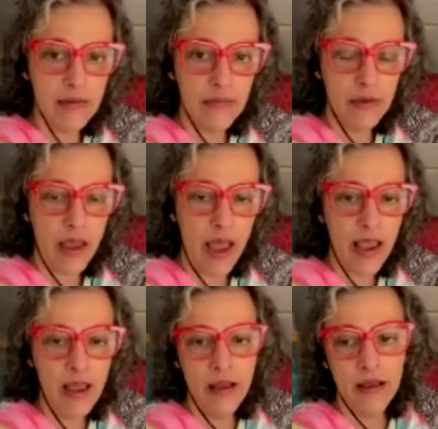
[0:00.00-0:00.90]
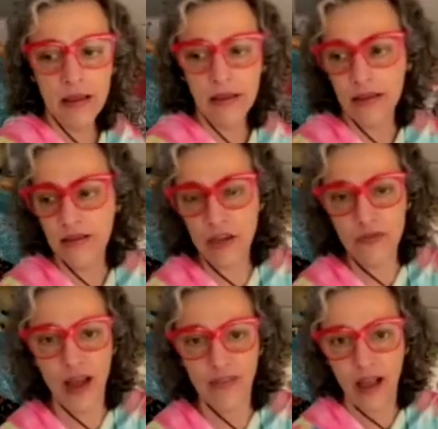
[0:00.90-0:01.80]
Okay. Then
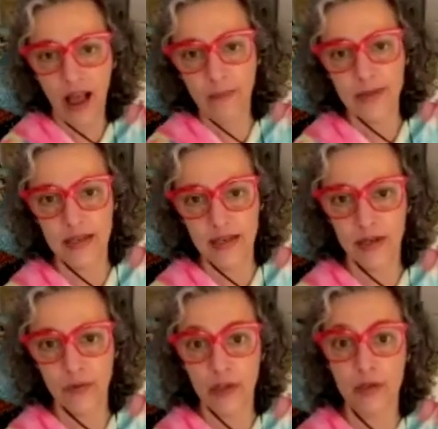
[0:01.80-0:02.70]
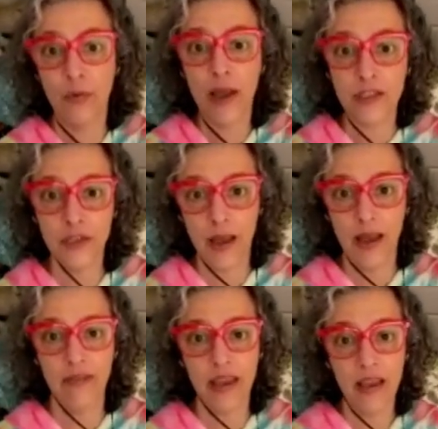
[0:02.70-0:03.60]
you've got the opposite end where it's way too
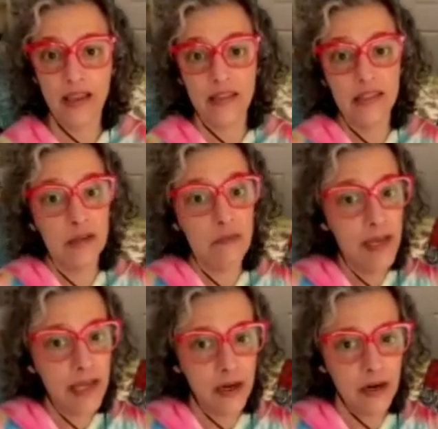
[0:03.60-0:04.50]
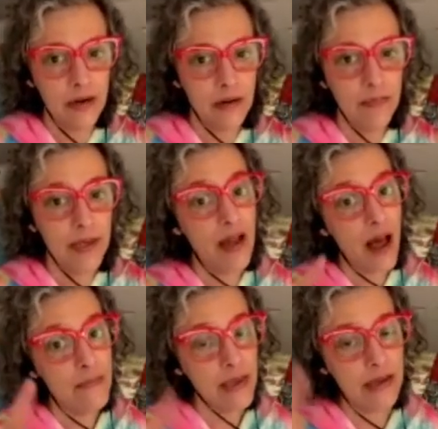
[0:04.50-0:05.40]
heavy. It's a little bigger, but
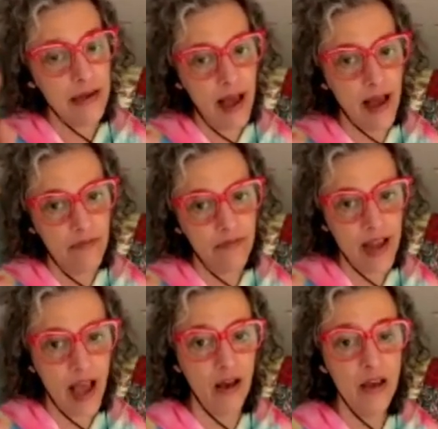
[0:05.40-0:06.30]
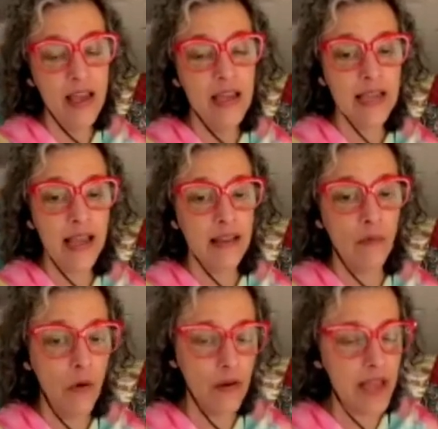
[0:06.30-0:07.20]
not big enough. Now take
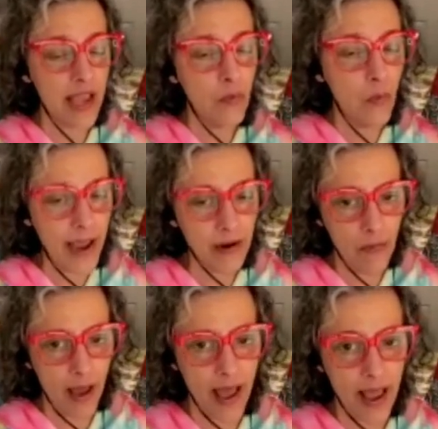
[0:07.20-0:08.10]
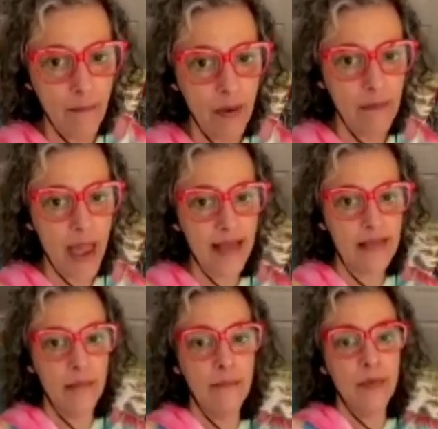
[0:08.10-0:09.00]
the, take weight away, but make
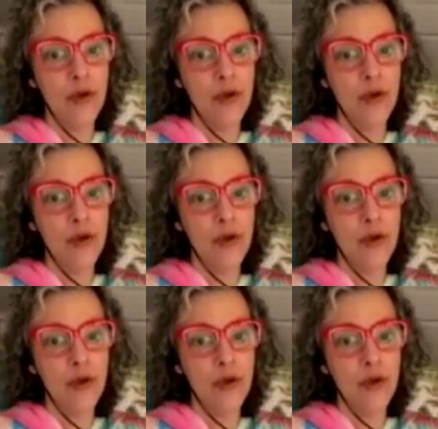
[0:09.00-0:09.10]
the